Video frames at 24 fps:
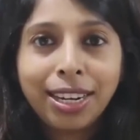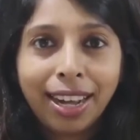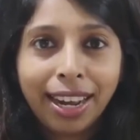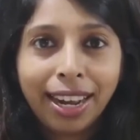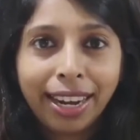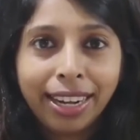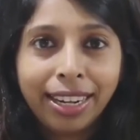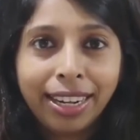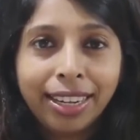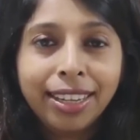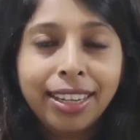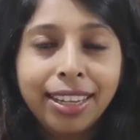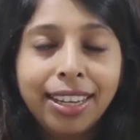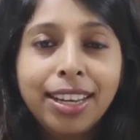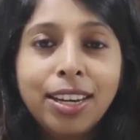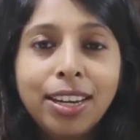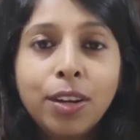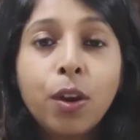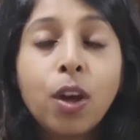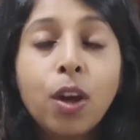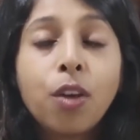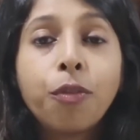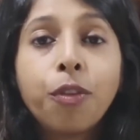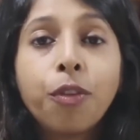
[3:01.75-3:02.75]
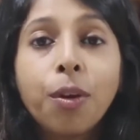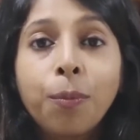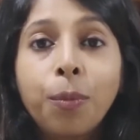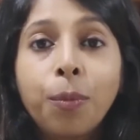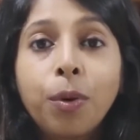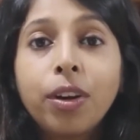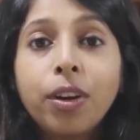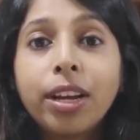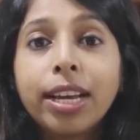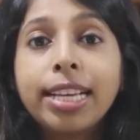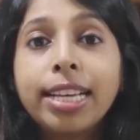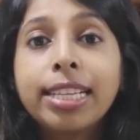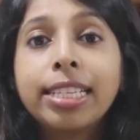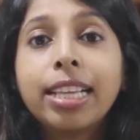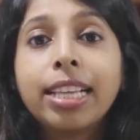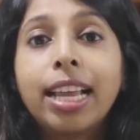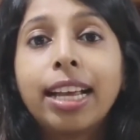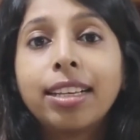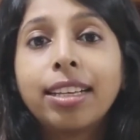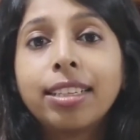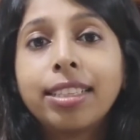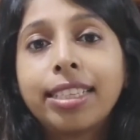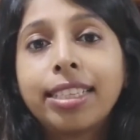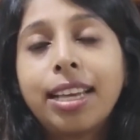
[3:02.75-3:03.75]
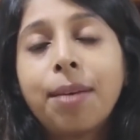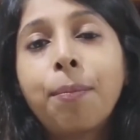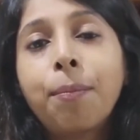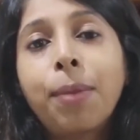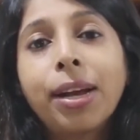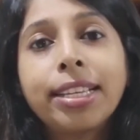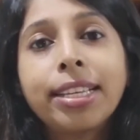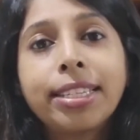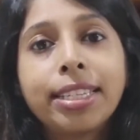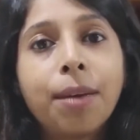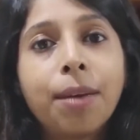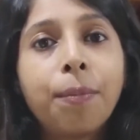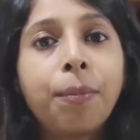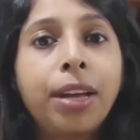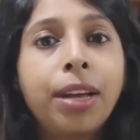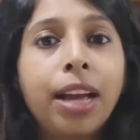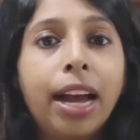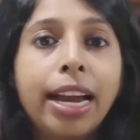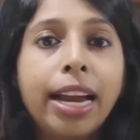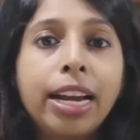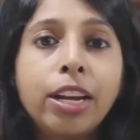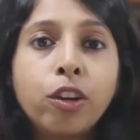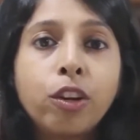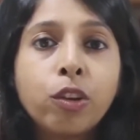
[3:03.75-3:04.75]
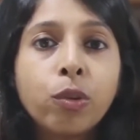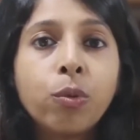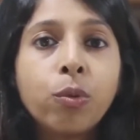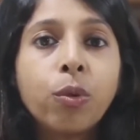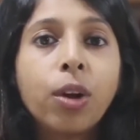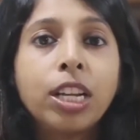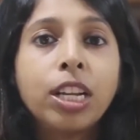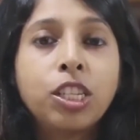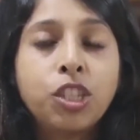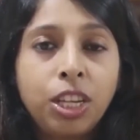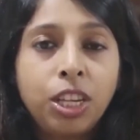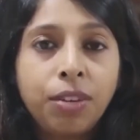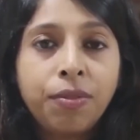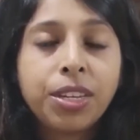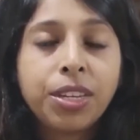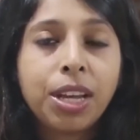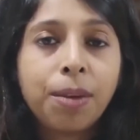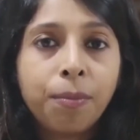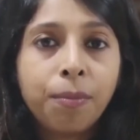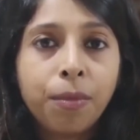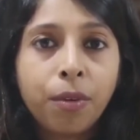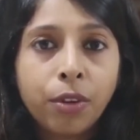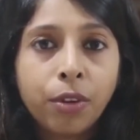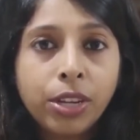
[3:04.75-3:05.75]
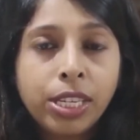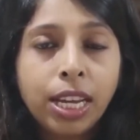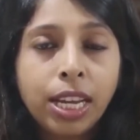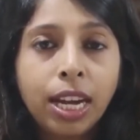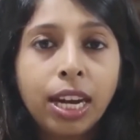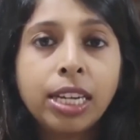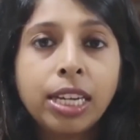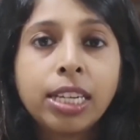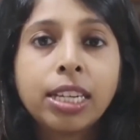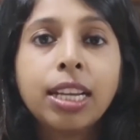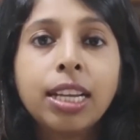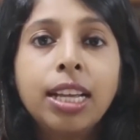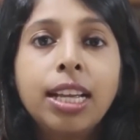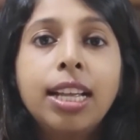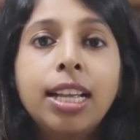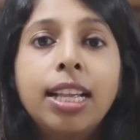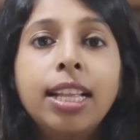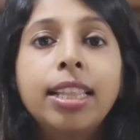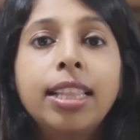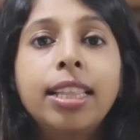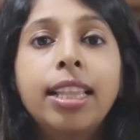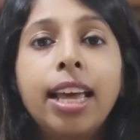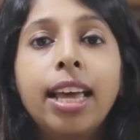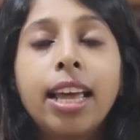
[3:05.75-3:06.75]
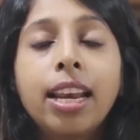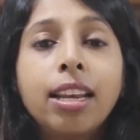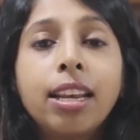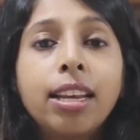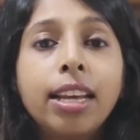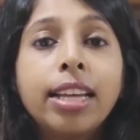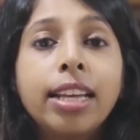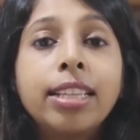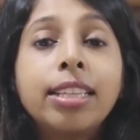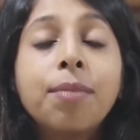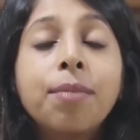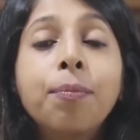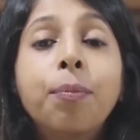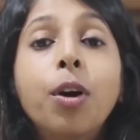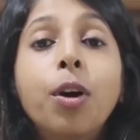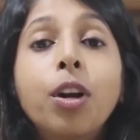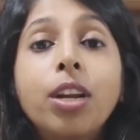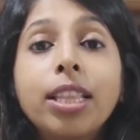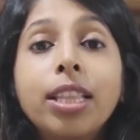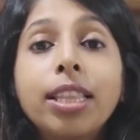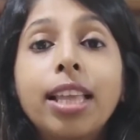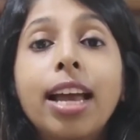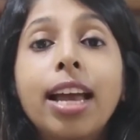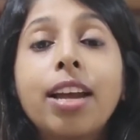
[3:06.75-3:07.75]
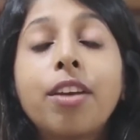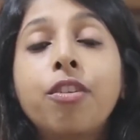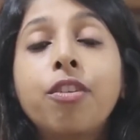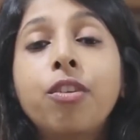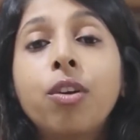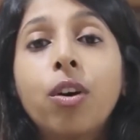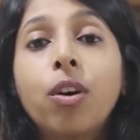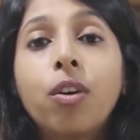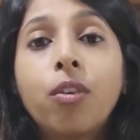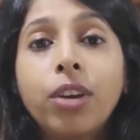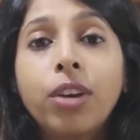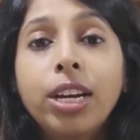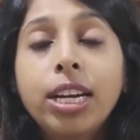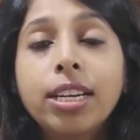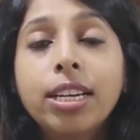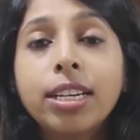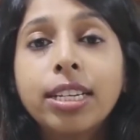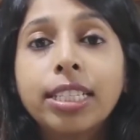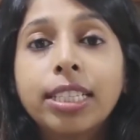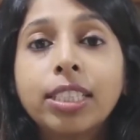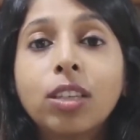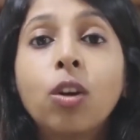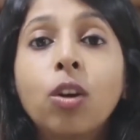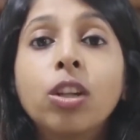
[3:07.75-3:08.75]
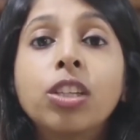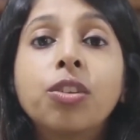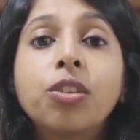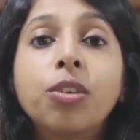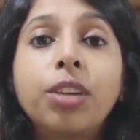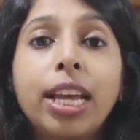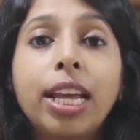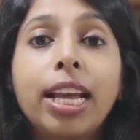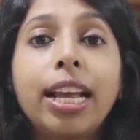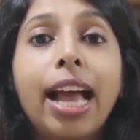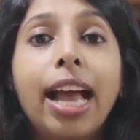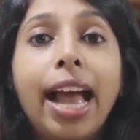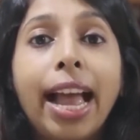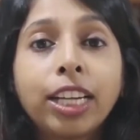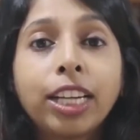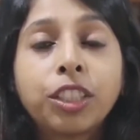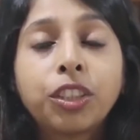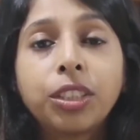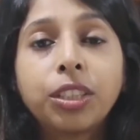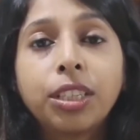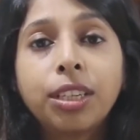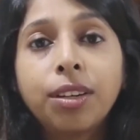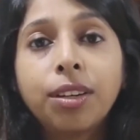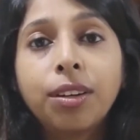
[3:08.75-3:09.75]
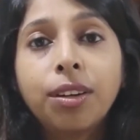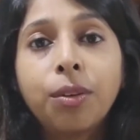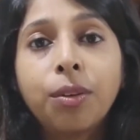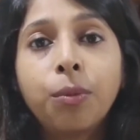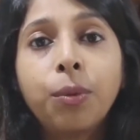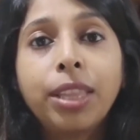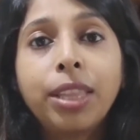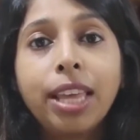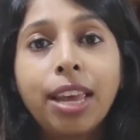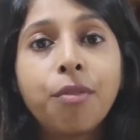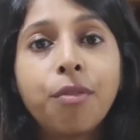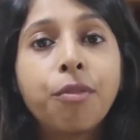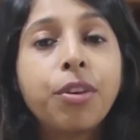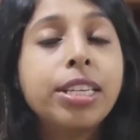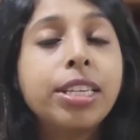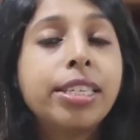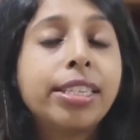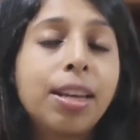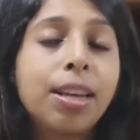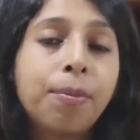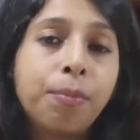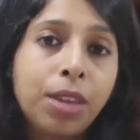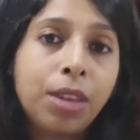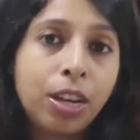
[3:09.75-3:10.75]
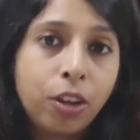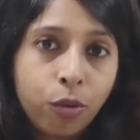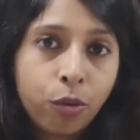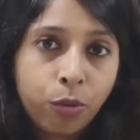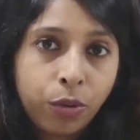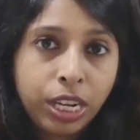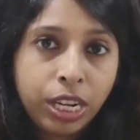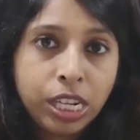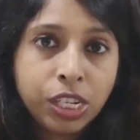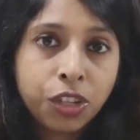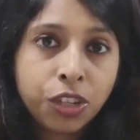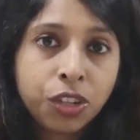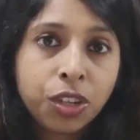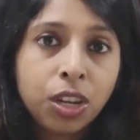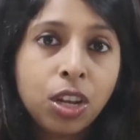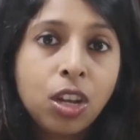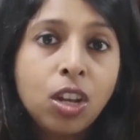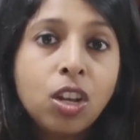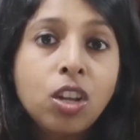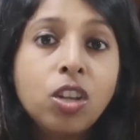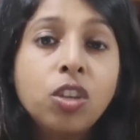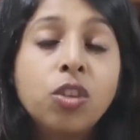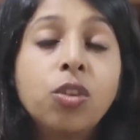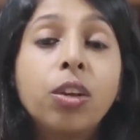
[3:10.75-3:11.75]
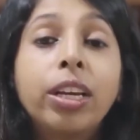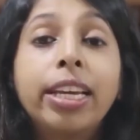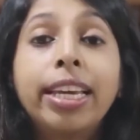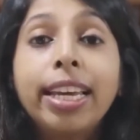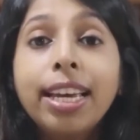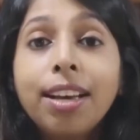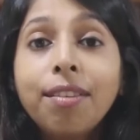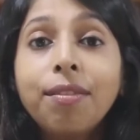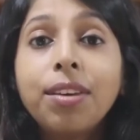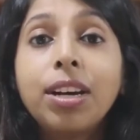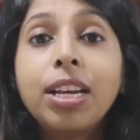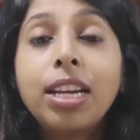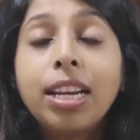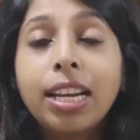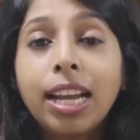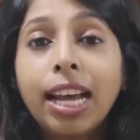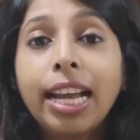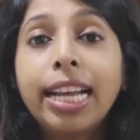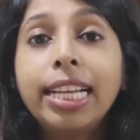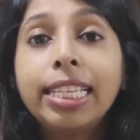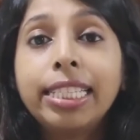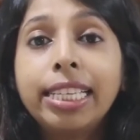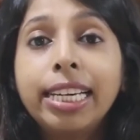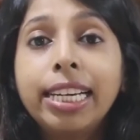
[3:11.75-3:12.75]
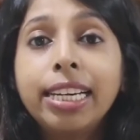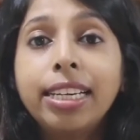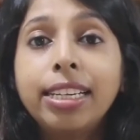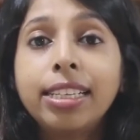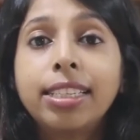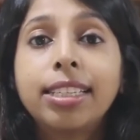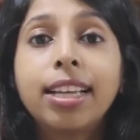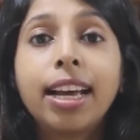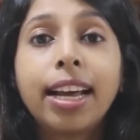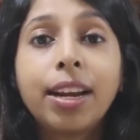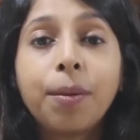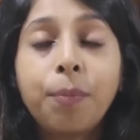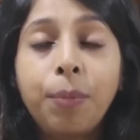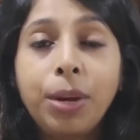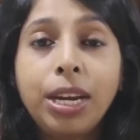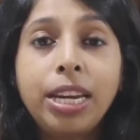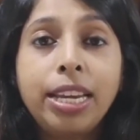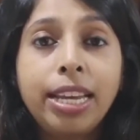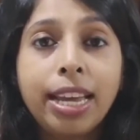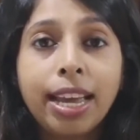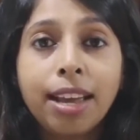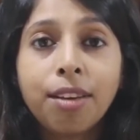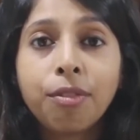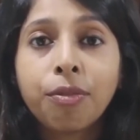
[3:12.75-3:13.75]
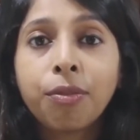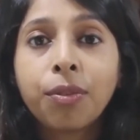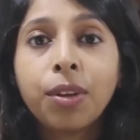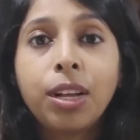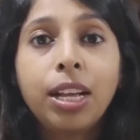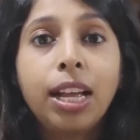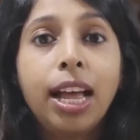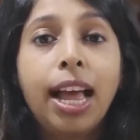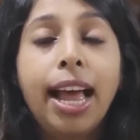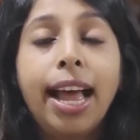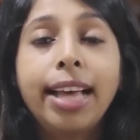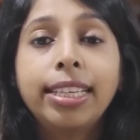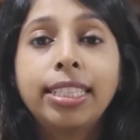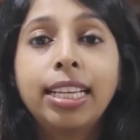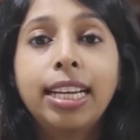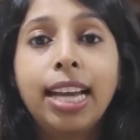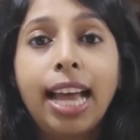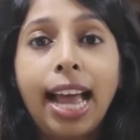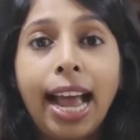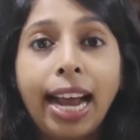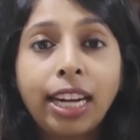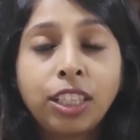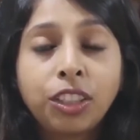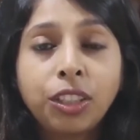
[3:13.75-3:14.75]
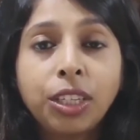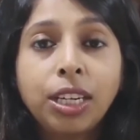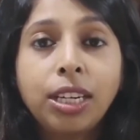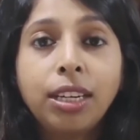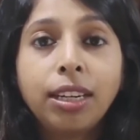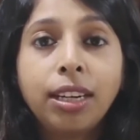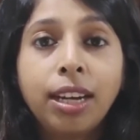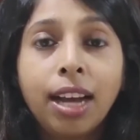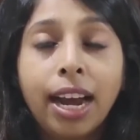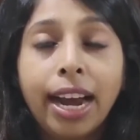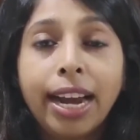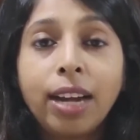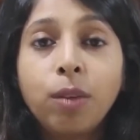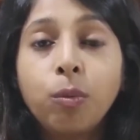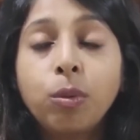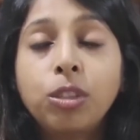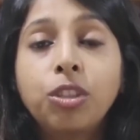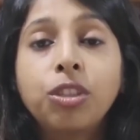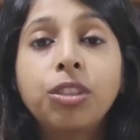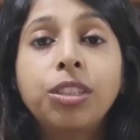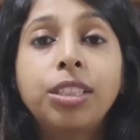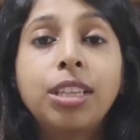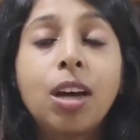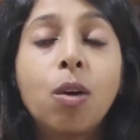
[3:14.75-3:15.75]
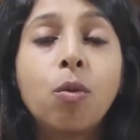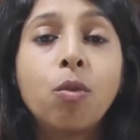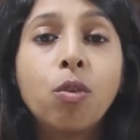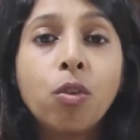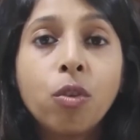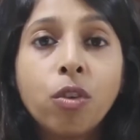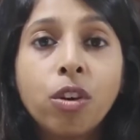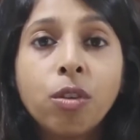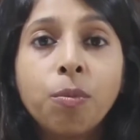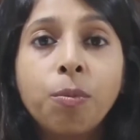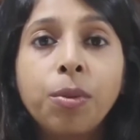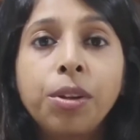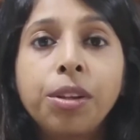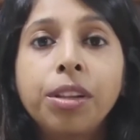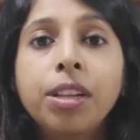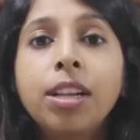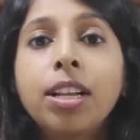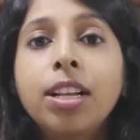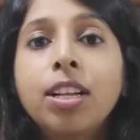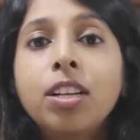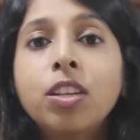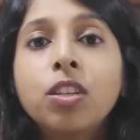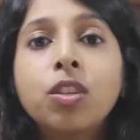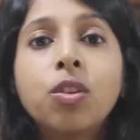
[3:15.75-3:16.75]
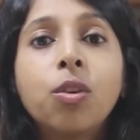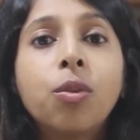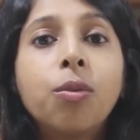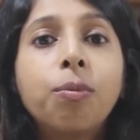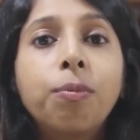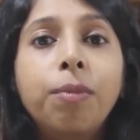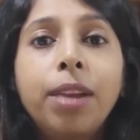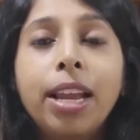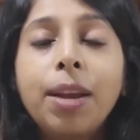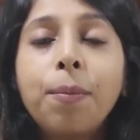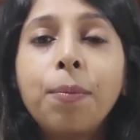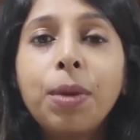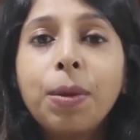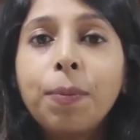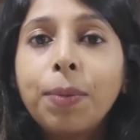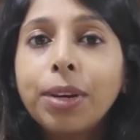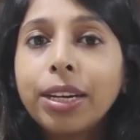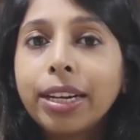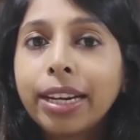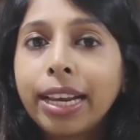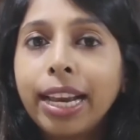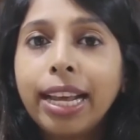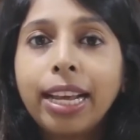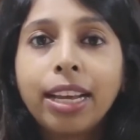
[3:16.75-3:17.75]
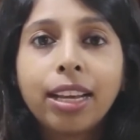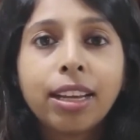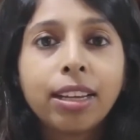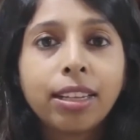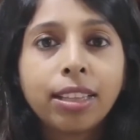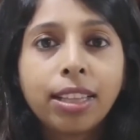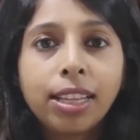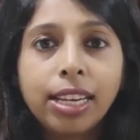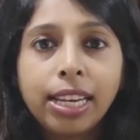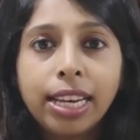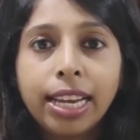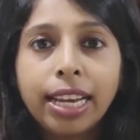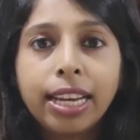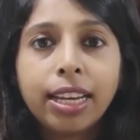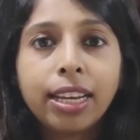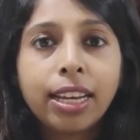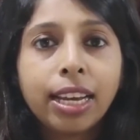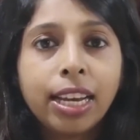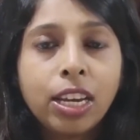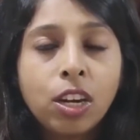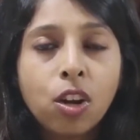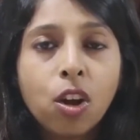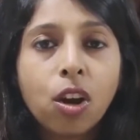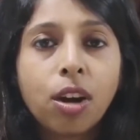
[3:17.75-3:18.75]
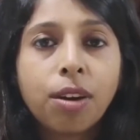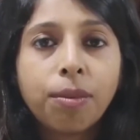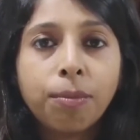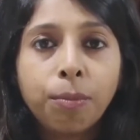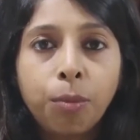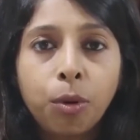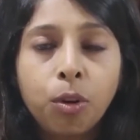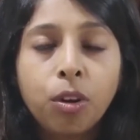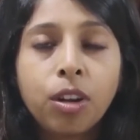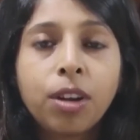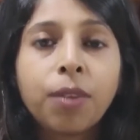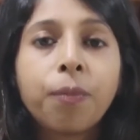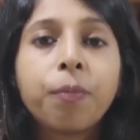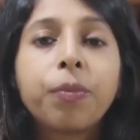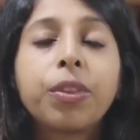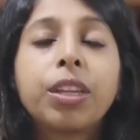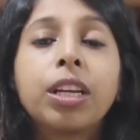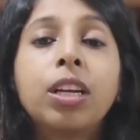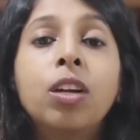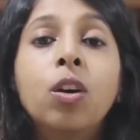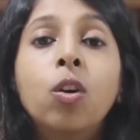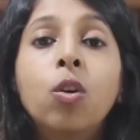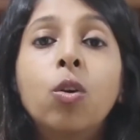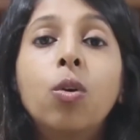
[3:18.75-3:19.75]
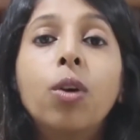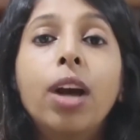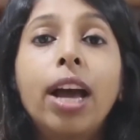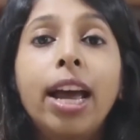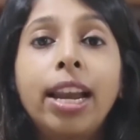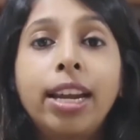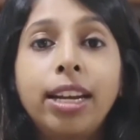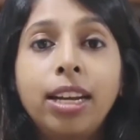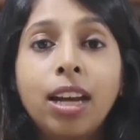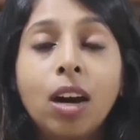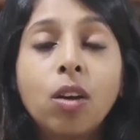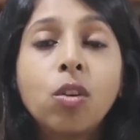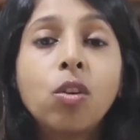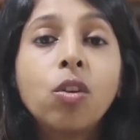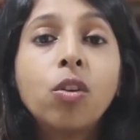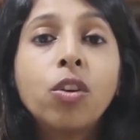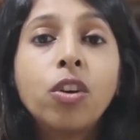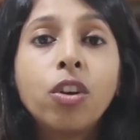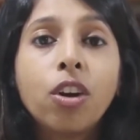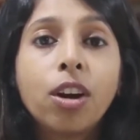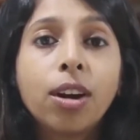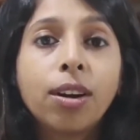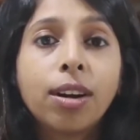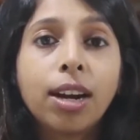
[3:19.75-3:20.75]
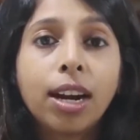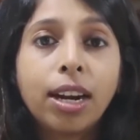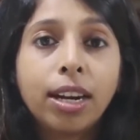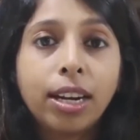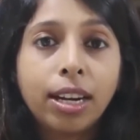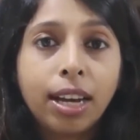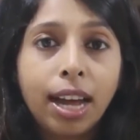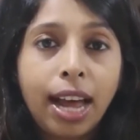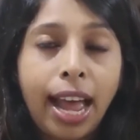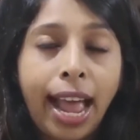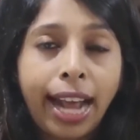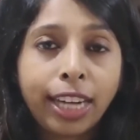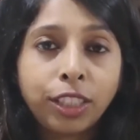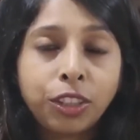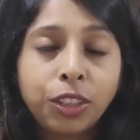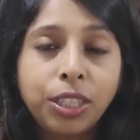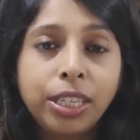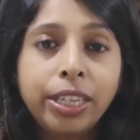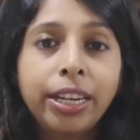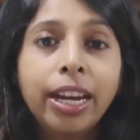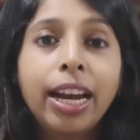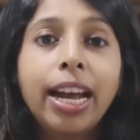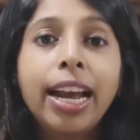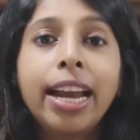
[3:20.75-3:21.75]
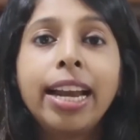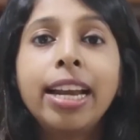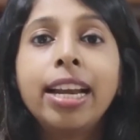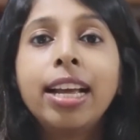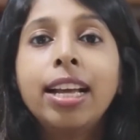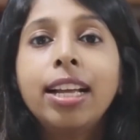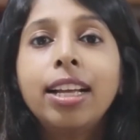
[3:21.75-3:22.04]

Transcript: guide. Now, if your book is like a step by step guide to achieve some result, then it's important that your readers also take action with every step that you teach. So give a nicely designed PDF as an action guide which is downloadable. So let people click the link in your book, go and download your action guide